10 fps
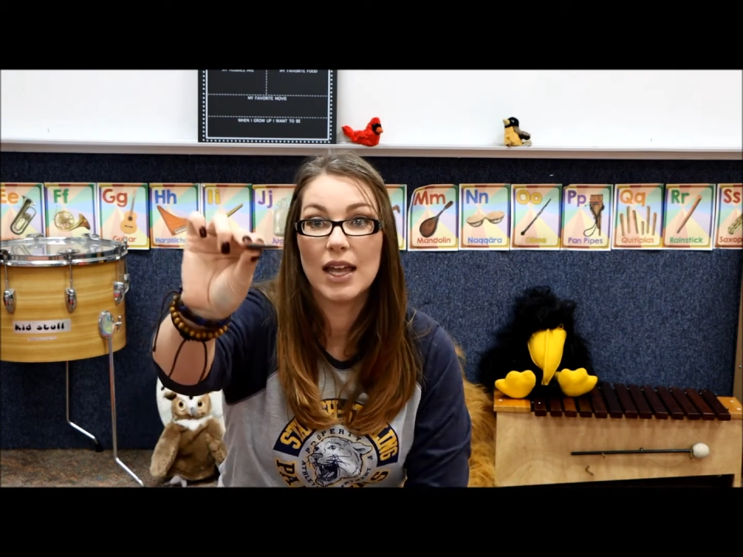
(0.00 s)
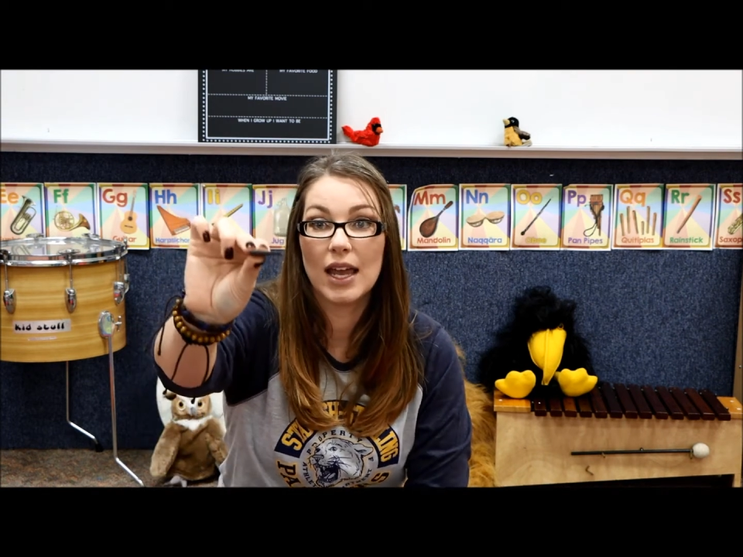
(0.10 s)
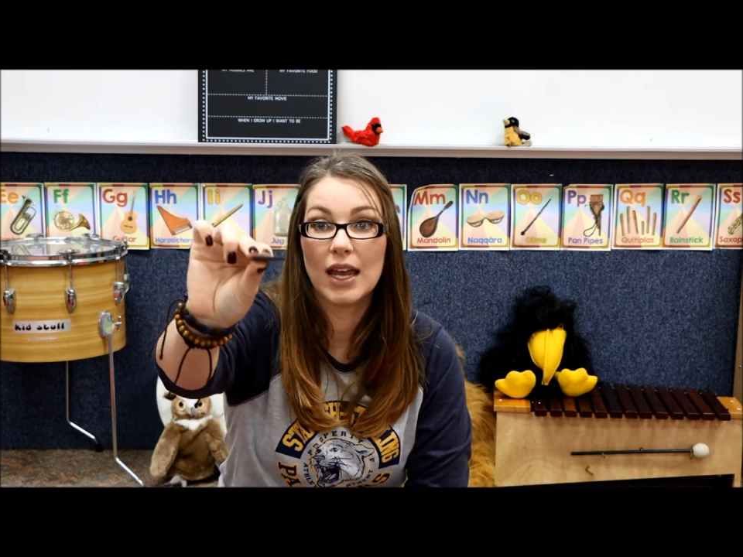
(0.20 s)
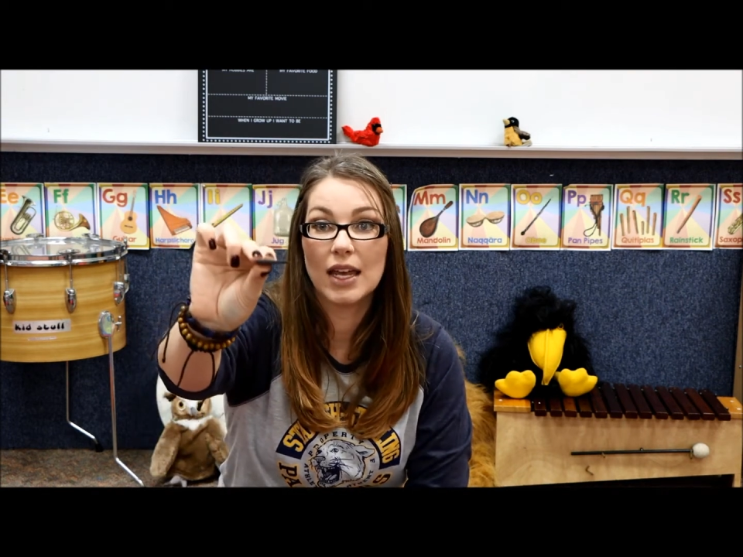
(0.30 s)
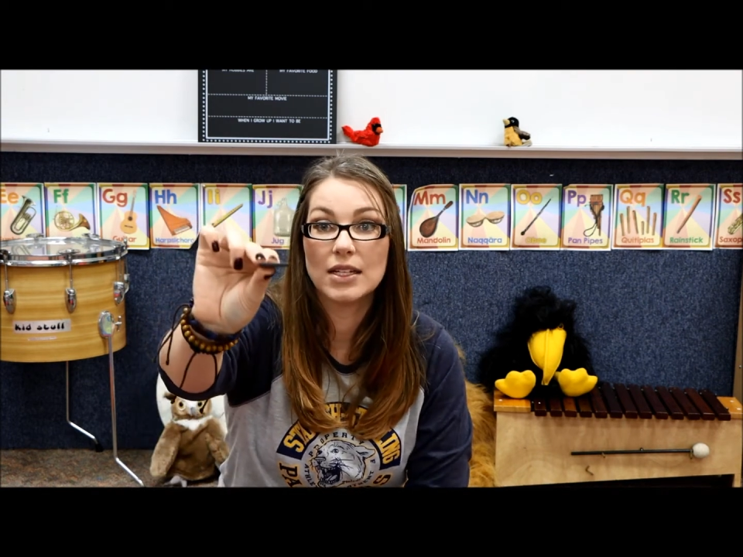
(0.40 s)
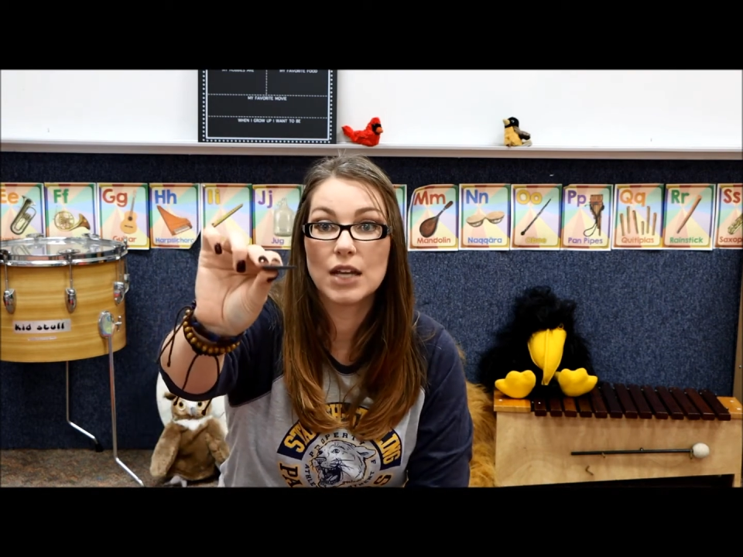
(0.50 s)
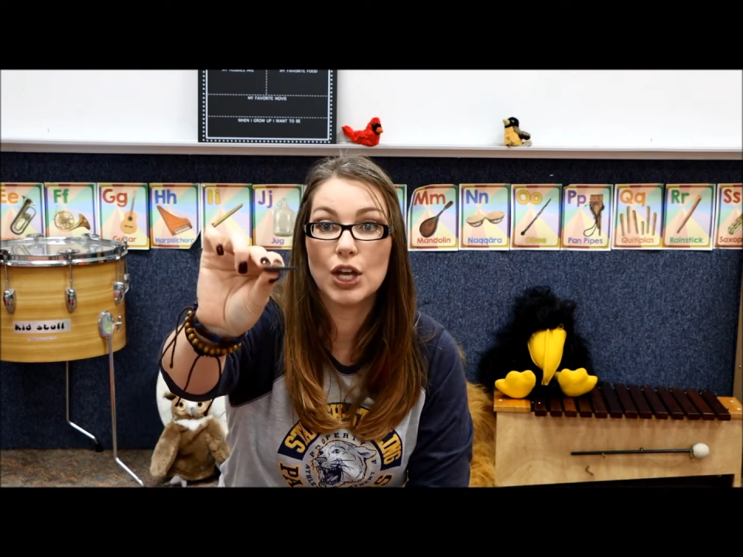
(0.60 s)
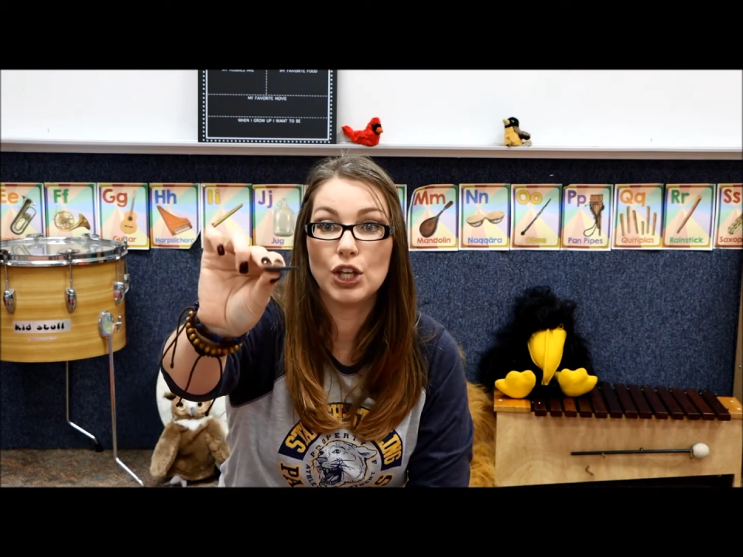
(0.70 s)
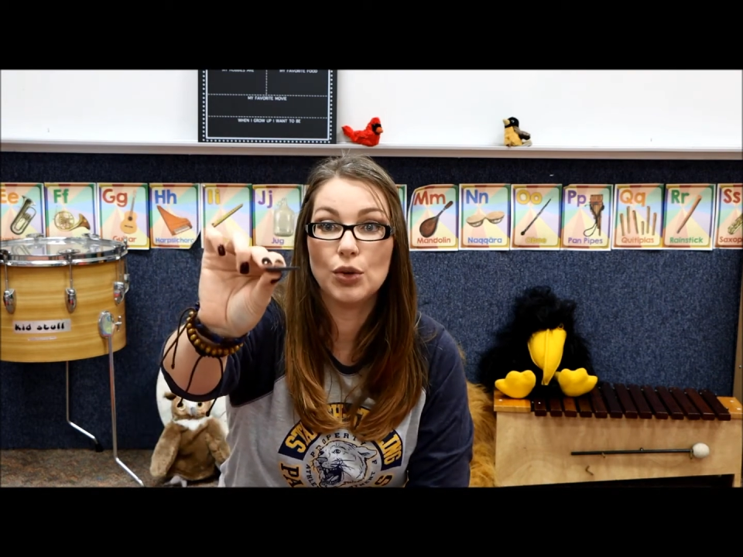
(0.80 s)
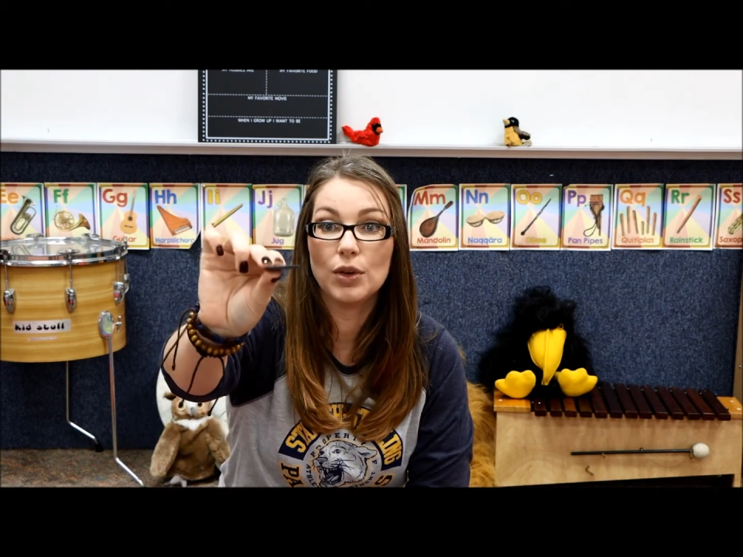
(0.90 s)
and a
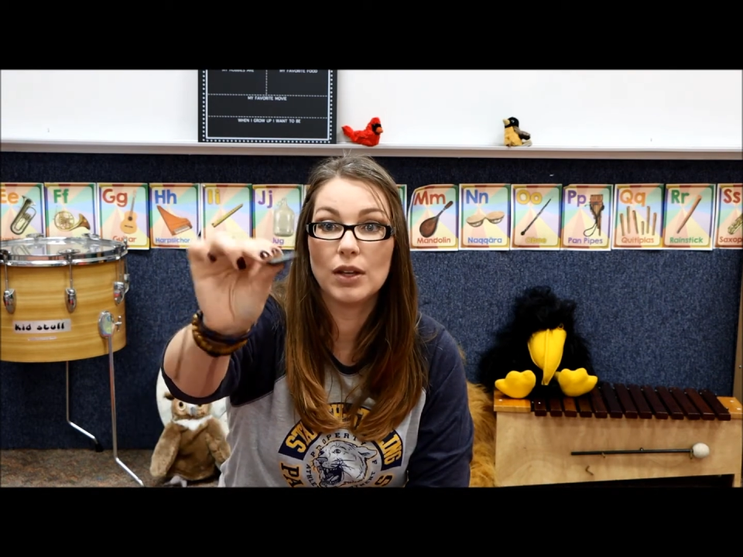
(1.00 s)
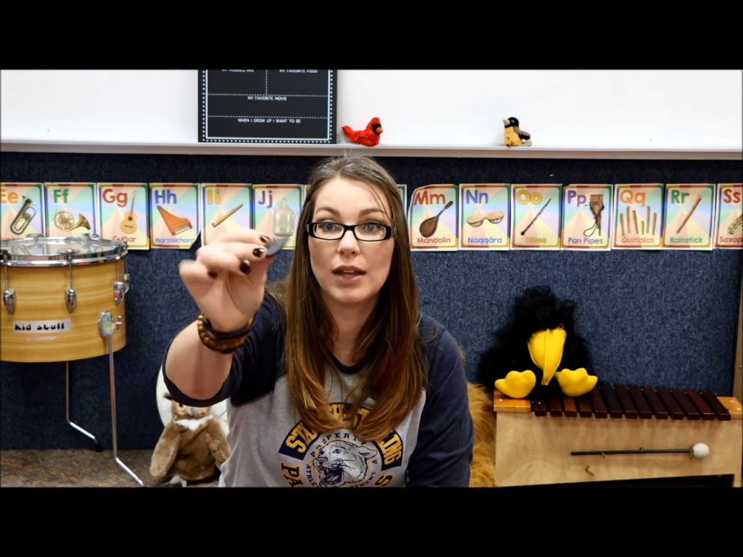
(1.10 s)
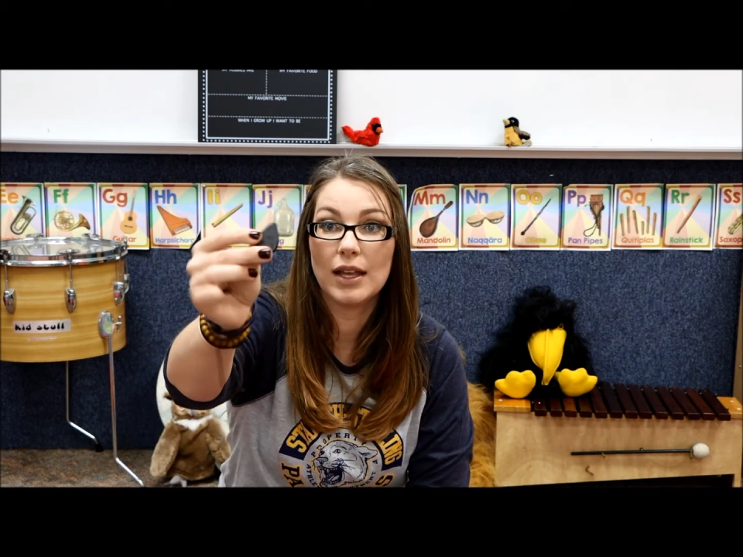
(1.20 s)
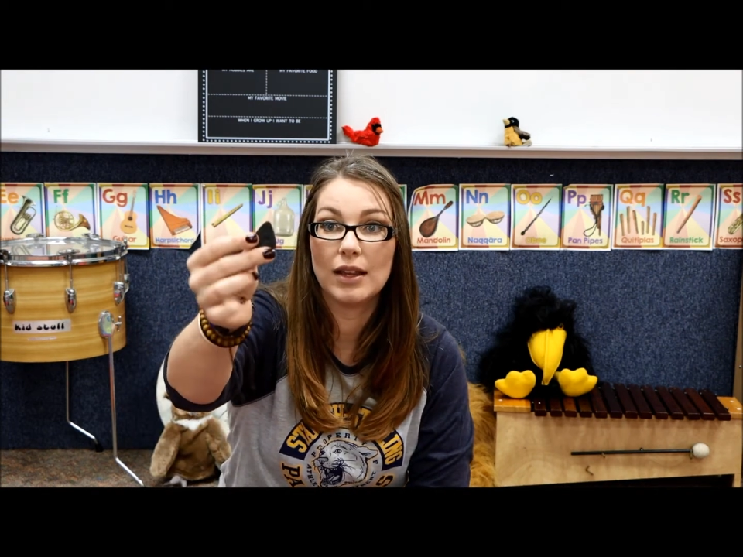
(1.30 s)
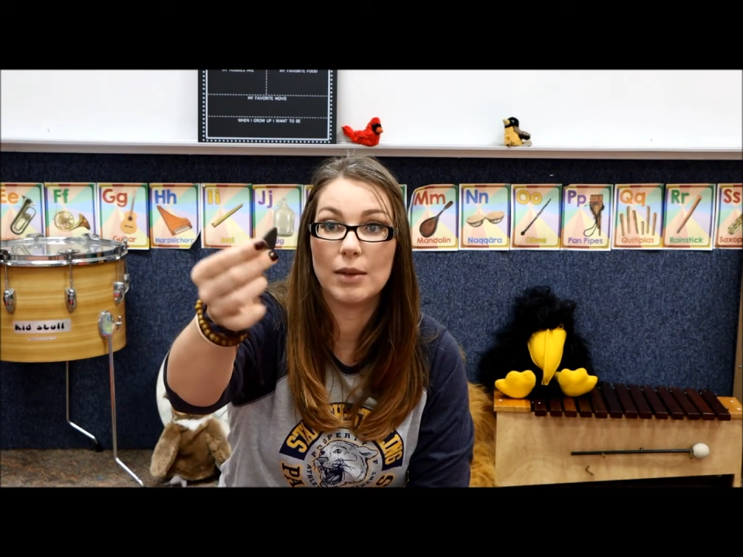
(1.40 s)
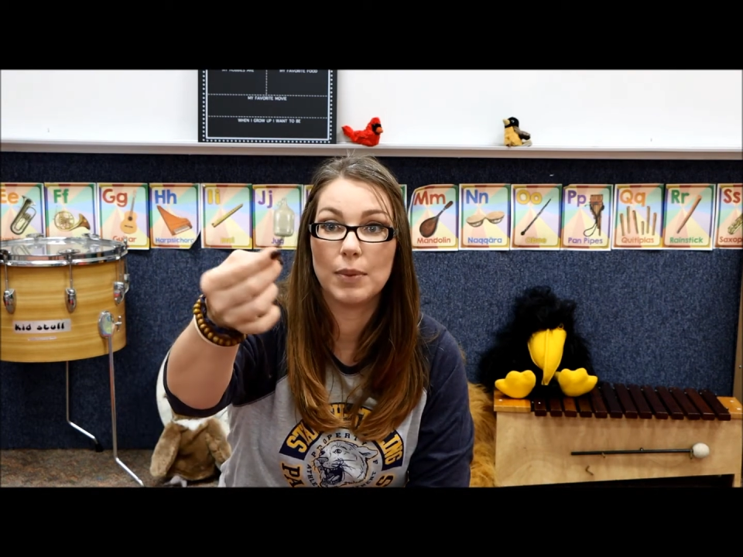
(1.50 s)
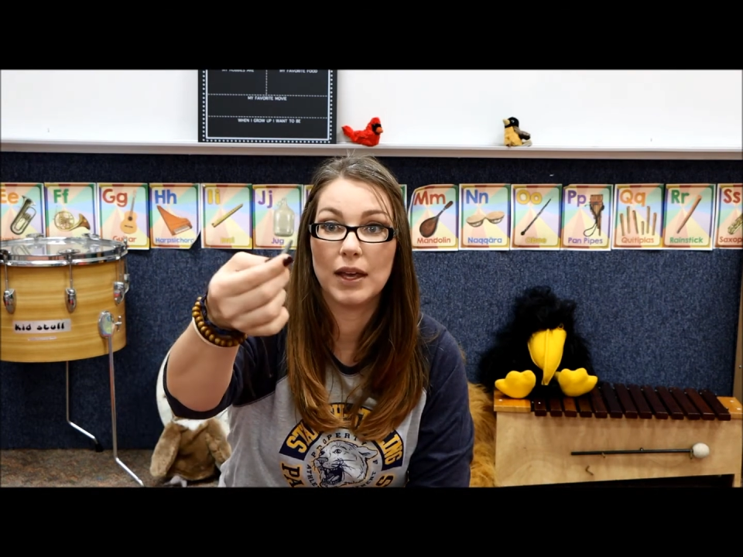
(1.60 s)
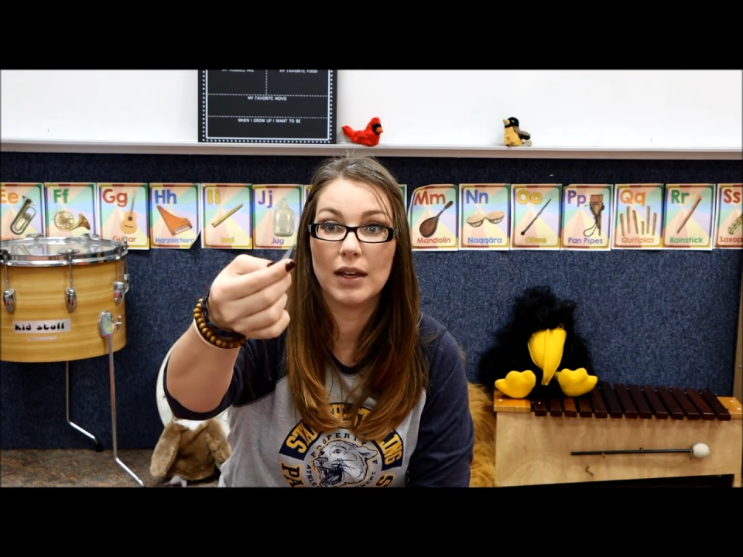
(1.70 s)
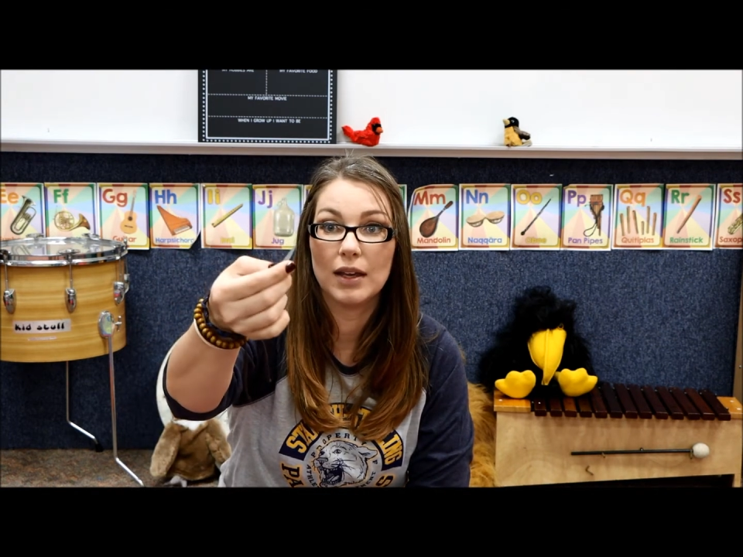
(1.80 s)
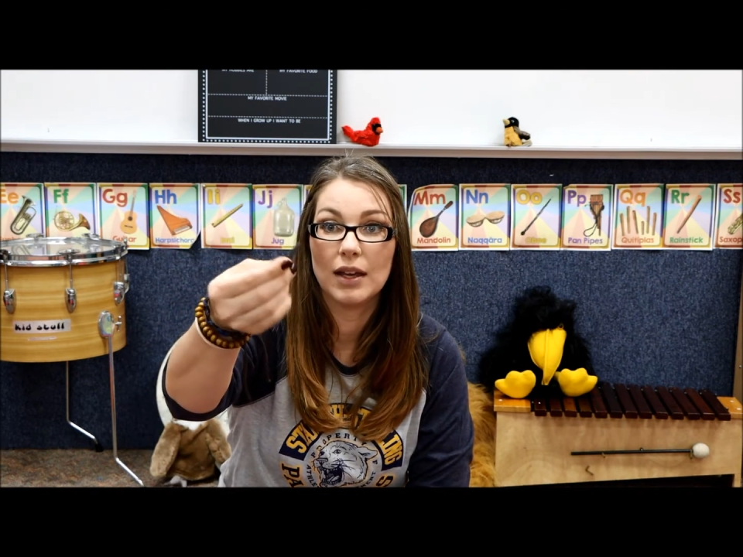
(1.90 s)
ukulele
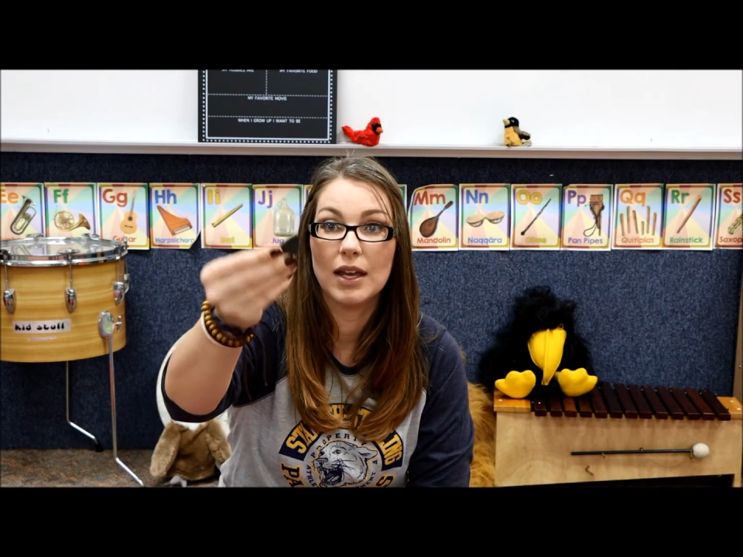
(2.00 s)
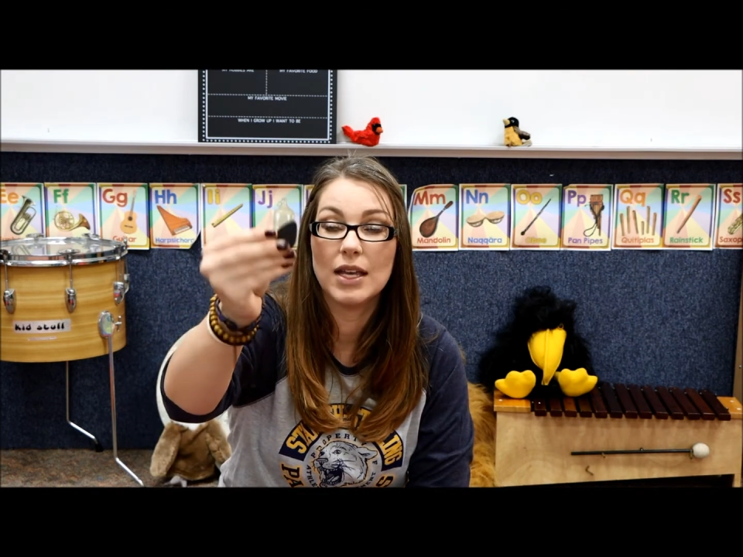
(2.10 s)
pick